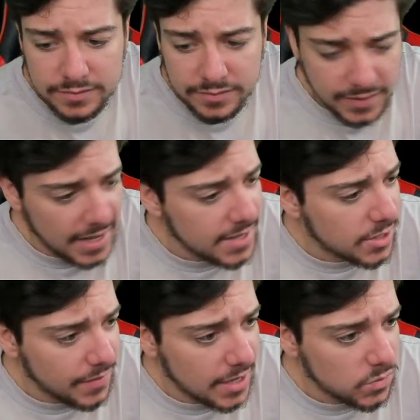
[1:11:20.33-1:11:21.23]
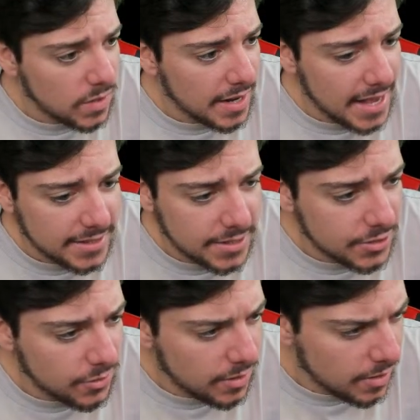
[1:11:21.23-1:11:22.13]
Yeah, so if you guys want
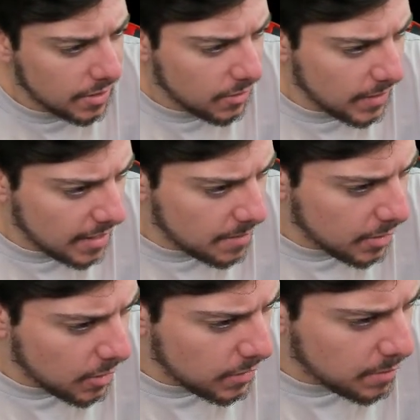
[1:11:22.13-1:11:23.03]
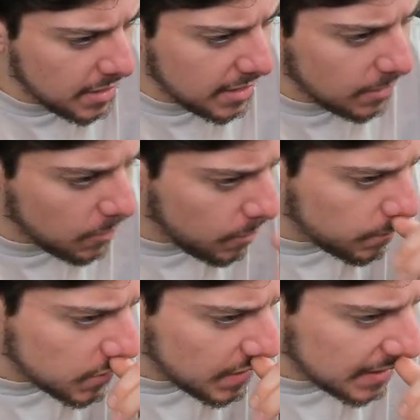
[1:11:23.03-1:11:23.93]
access to our wait, I'm gonna go in the meeting
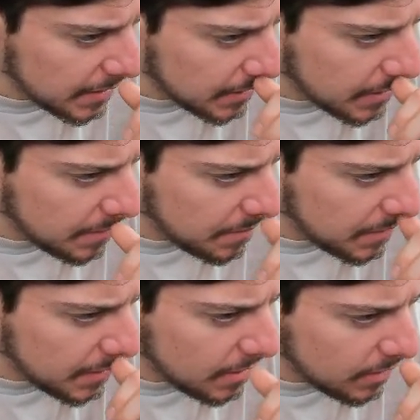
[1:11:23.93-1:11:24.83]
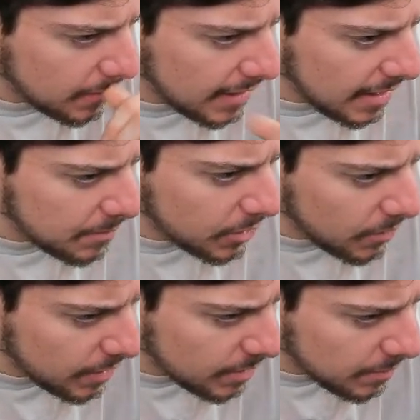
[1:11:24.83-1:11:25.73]
room so I can come. Oh, wait, I'm gonna
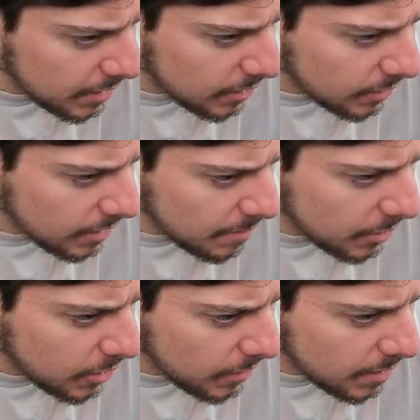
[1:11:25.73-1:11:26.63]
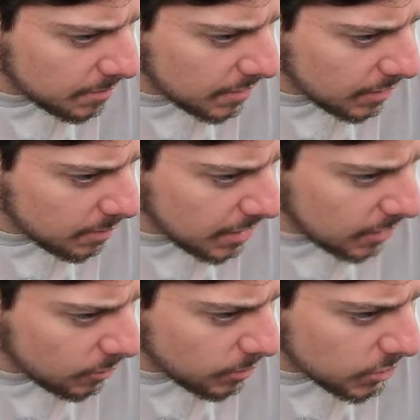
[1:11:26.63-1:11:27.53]
go in the meeting. I'm gonna go in the
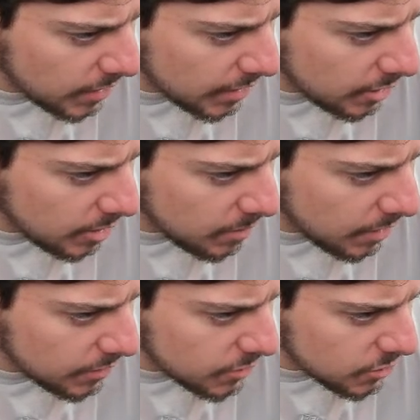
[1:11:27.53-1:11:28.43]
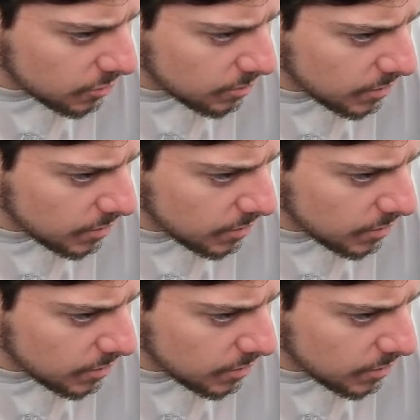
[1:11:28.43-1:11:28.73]
meeting room so I can come on the Zoom.